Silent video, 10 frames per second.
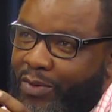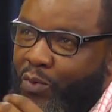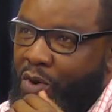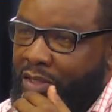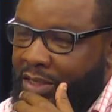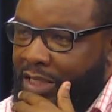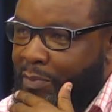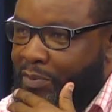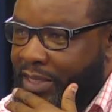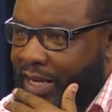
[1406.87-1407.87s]
What
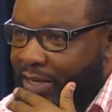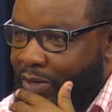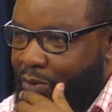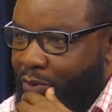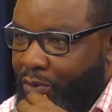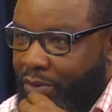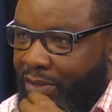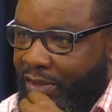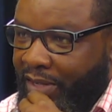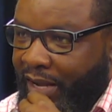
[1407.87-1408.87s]
tips can you
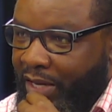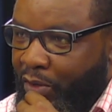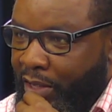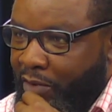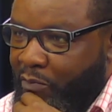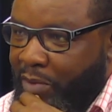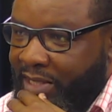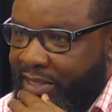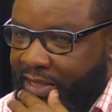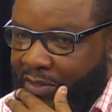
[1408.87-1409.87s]
give
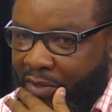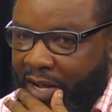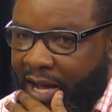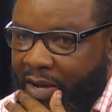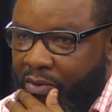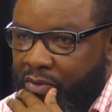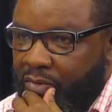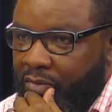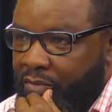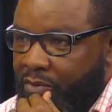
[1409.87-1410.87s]
pastors on how
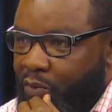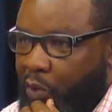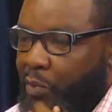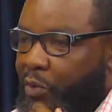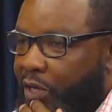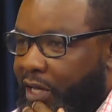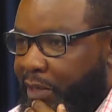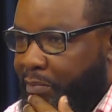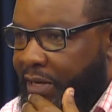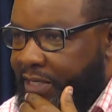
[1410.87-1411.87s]
to
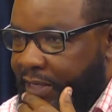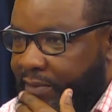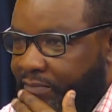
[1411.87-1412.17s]
communicate better?